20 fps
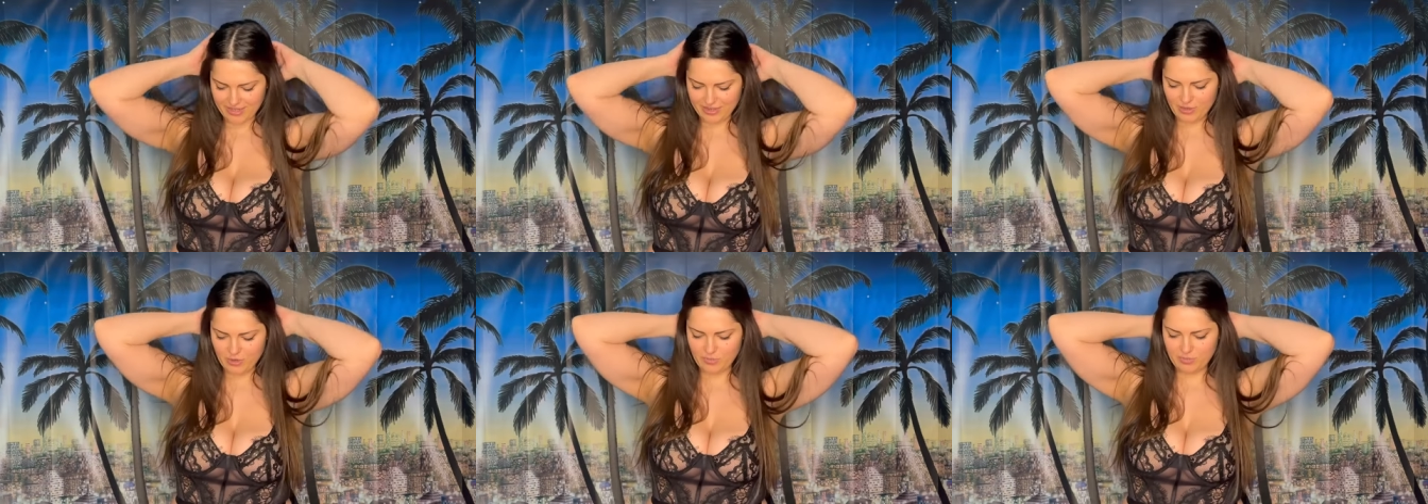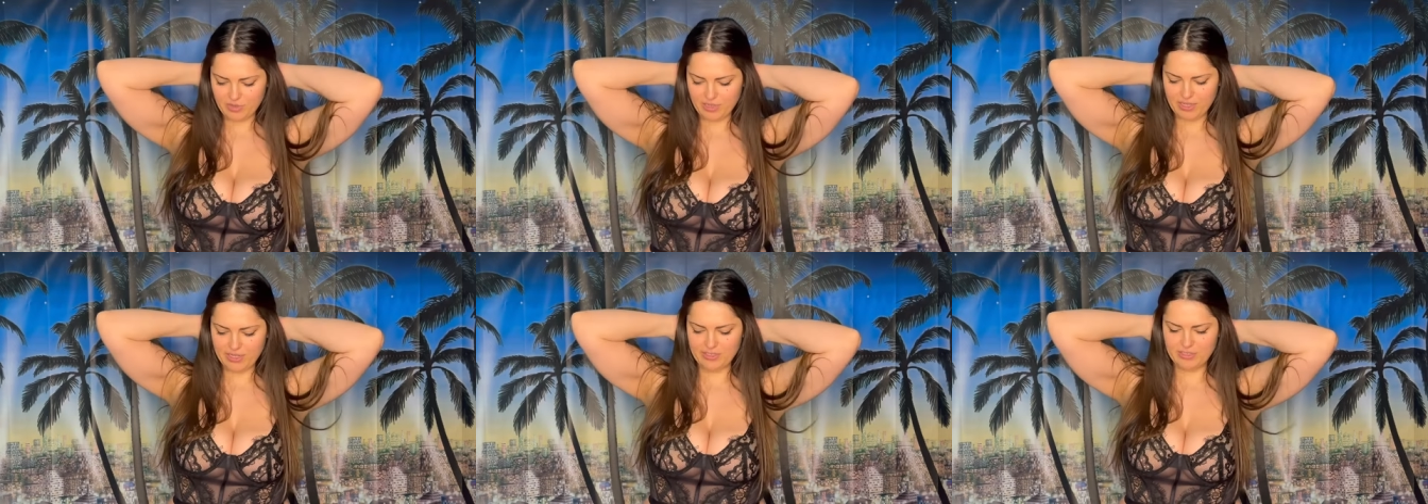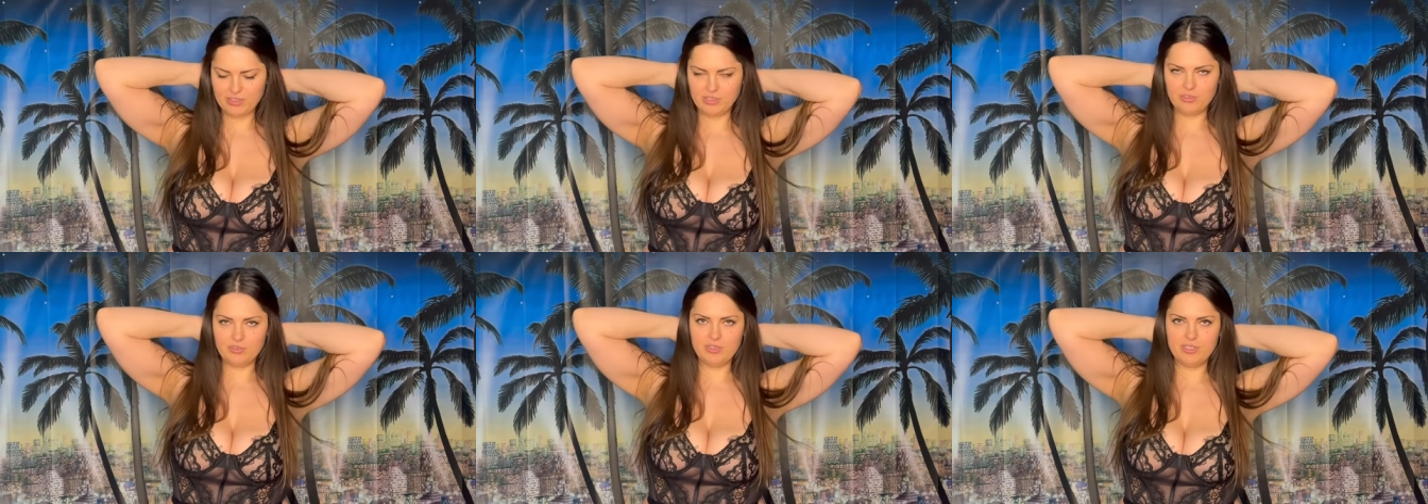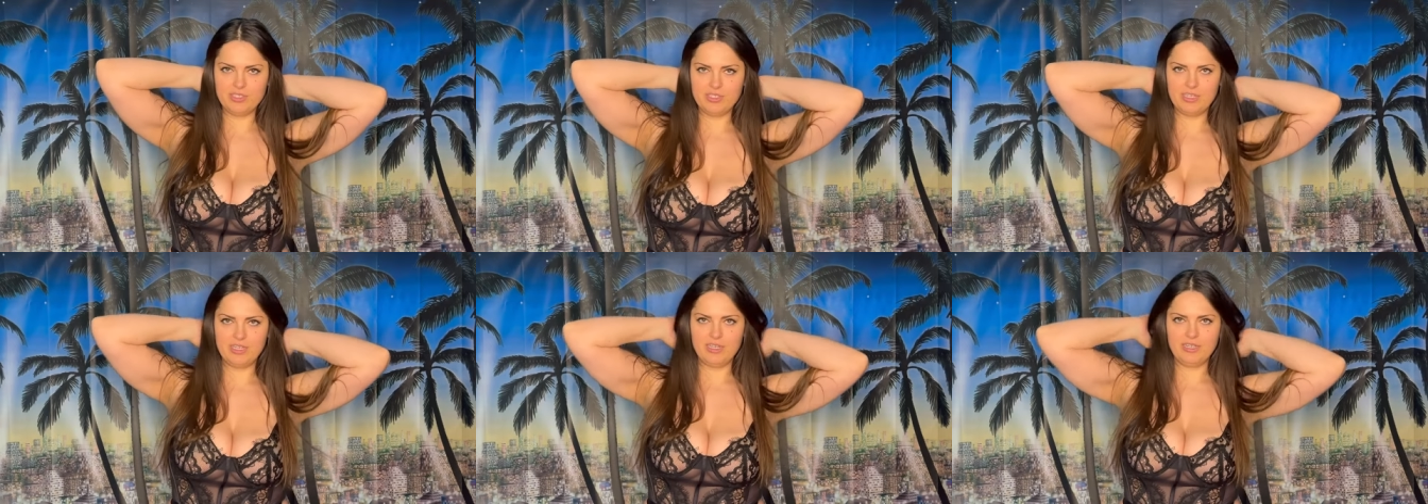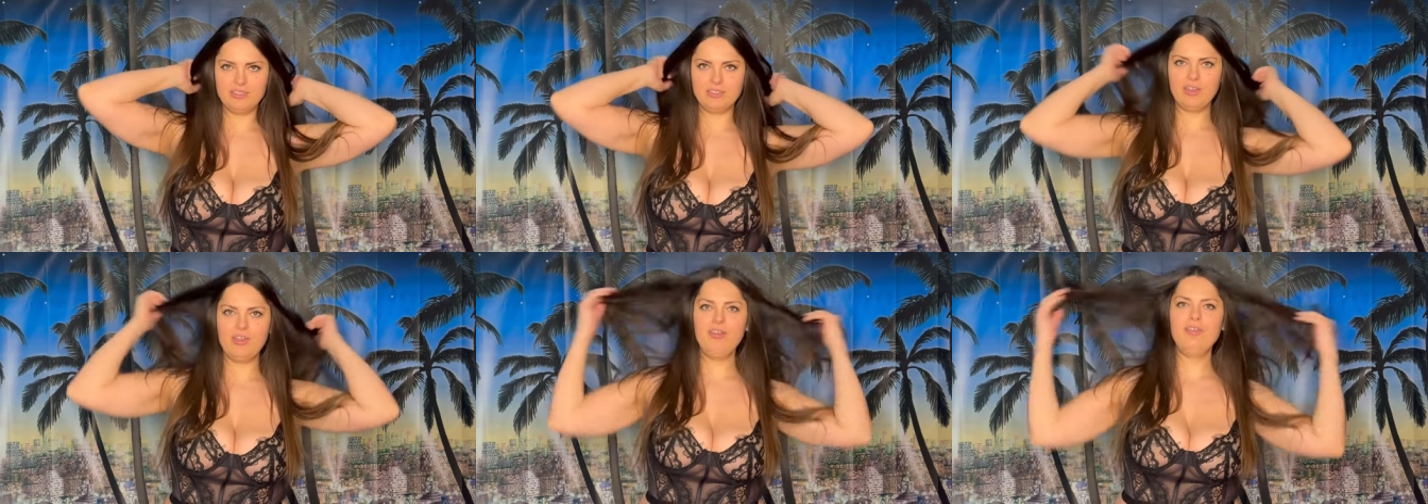hope you guys enjoyed
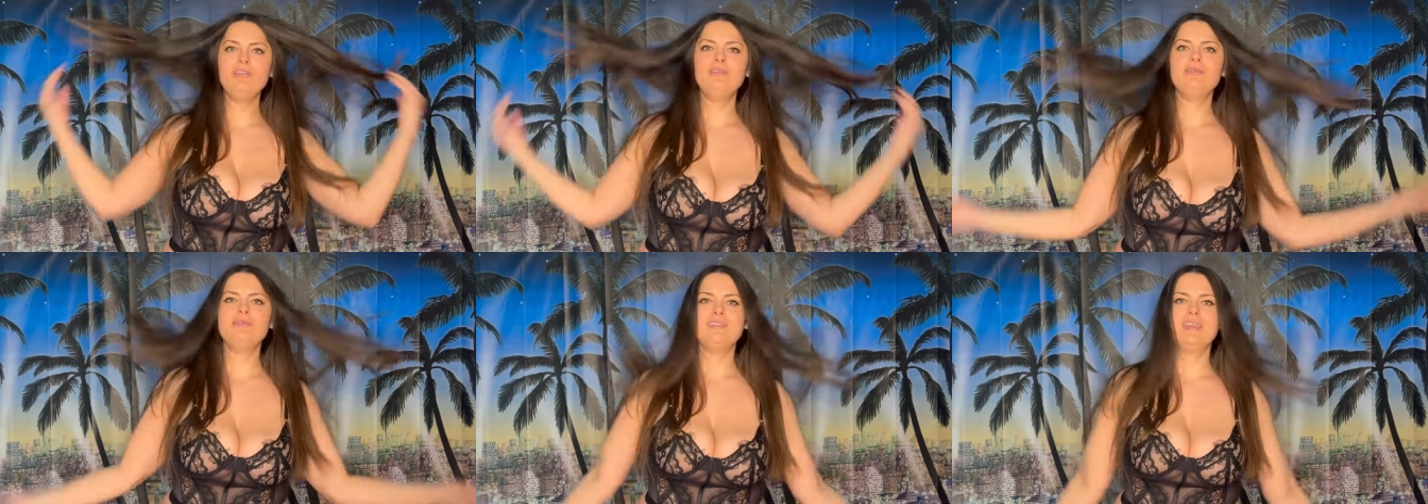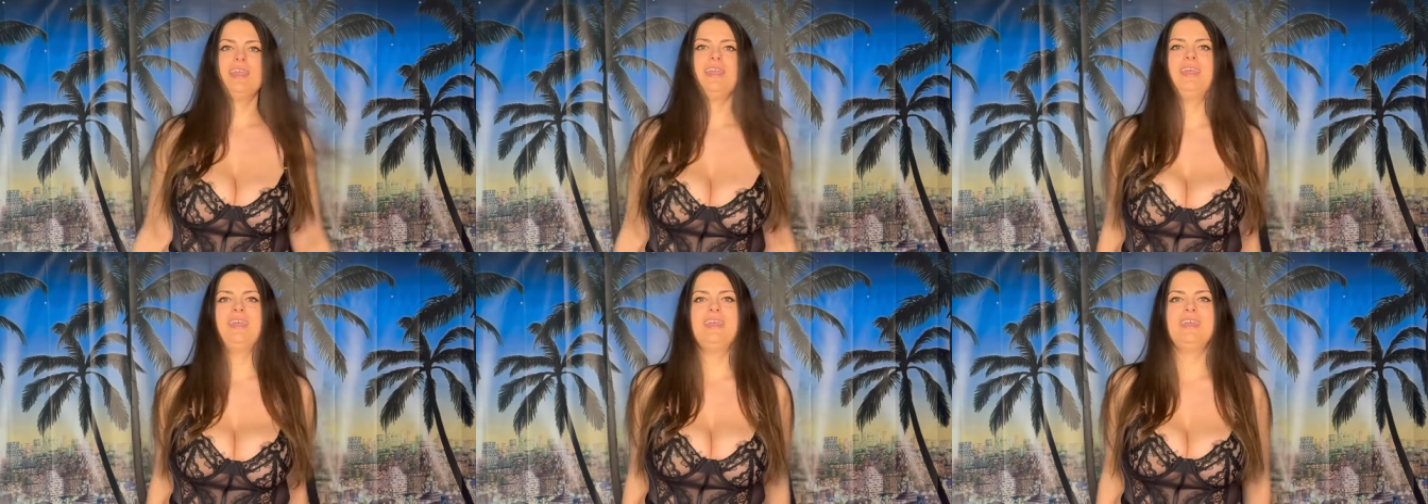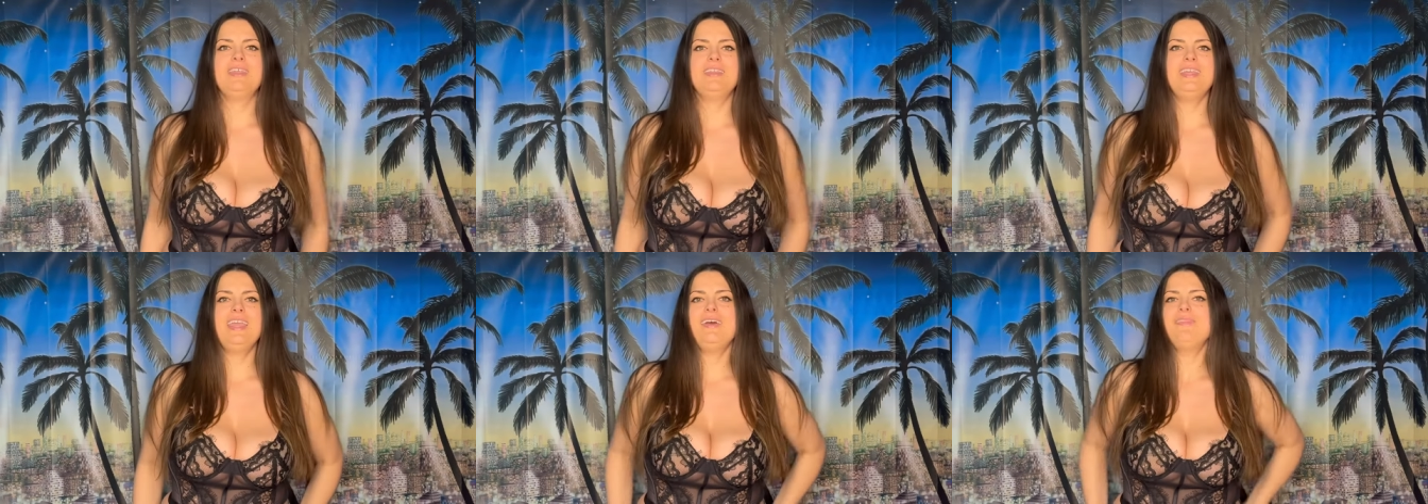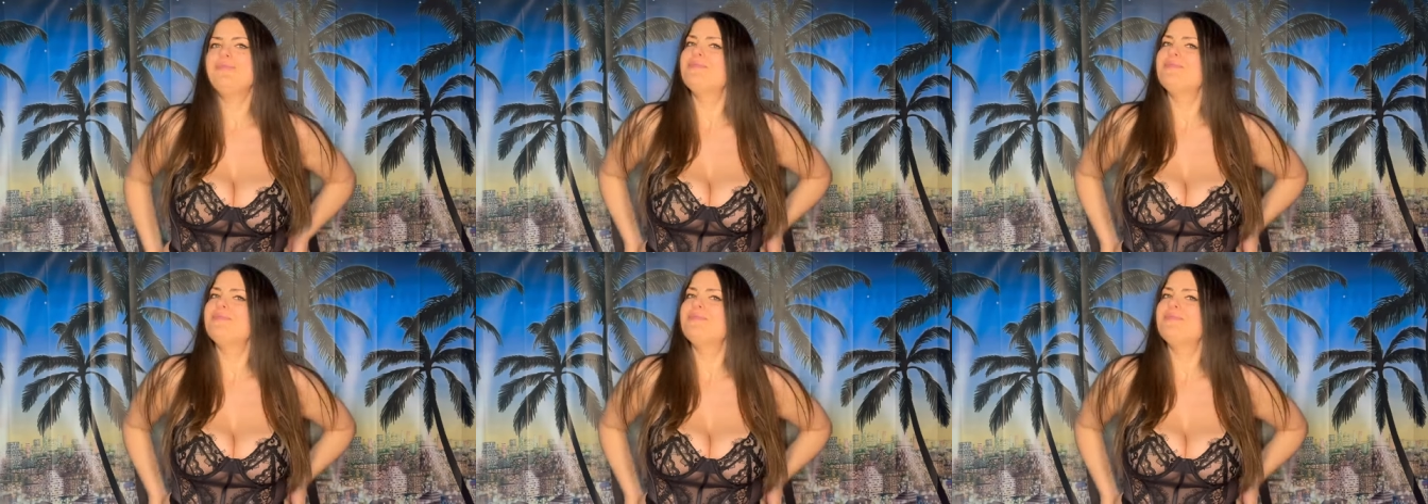today's haul and yeah.